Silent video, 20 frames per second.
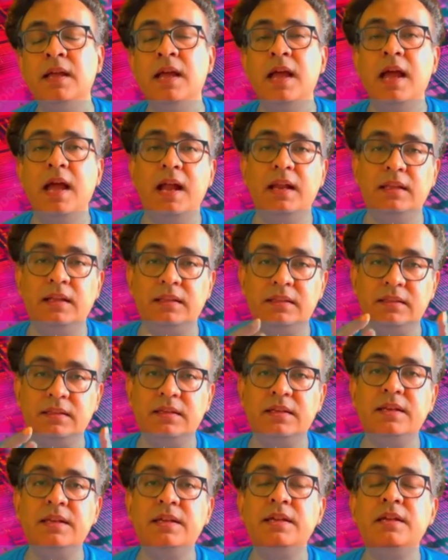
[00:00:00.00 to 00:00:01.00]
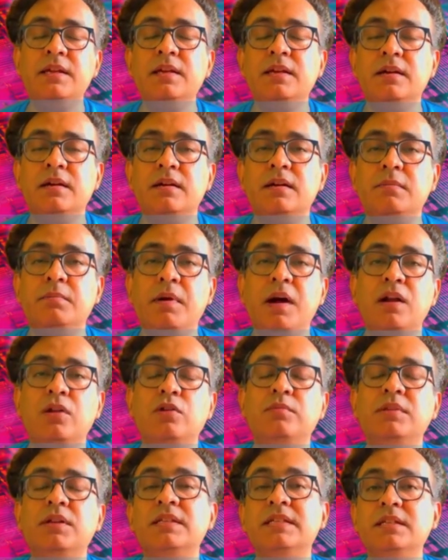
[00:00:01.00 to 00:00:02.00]
and the 3D part
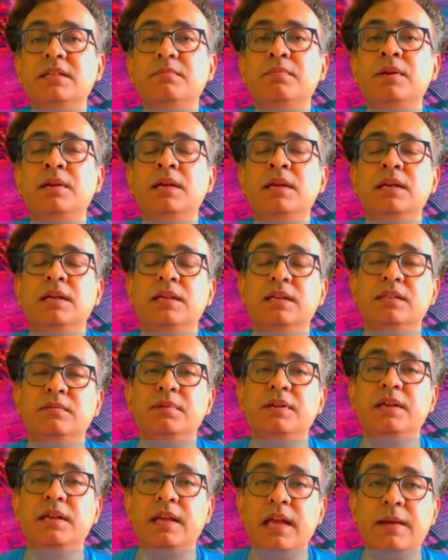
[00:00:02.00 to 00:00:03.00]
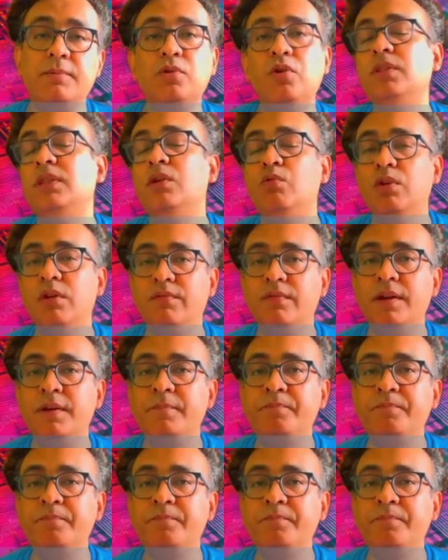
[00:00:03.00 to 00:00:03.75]
of the chip is being kept on the wafer.